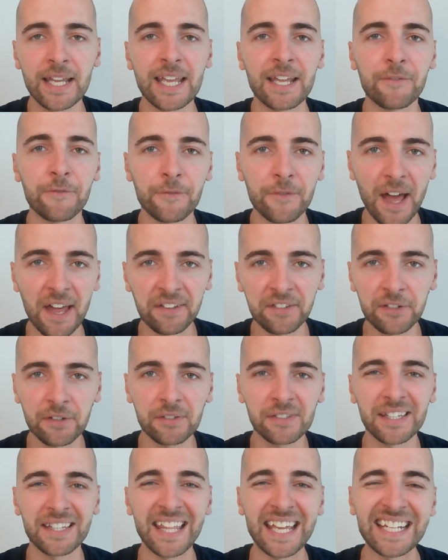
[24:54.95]

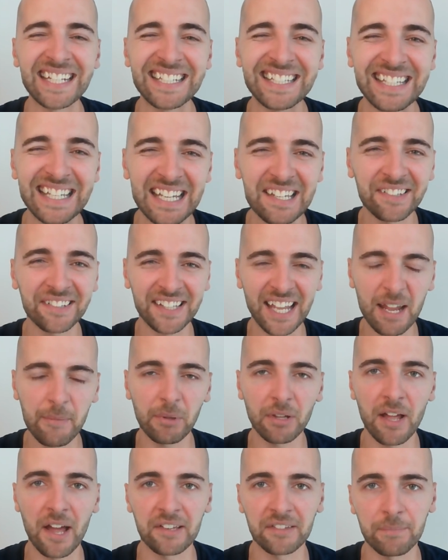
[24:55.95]
Investors, they
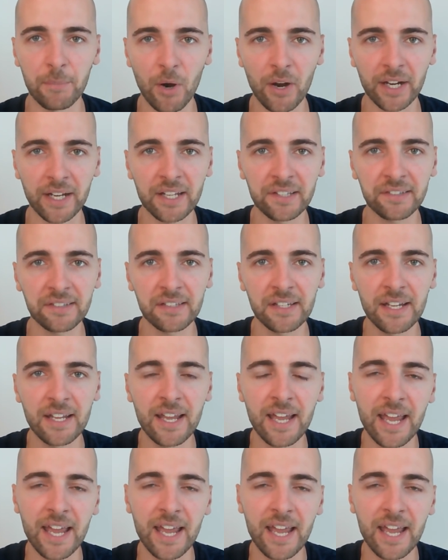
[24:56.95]
destabilize markets,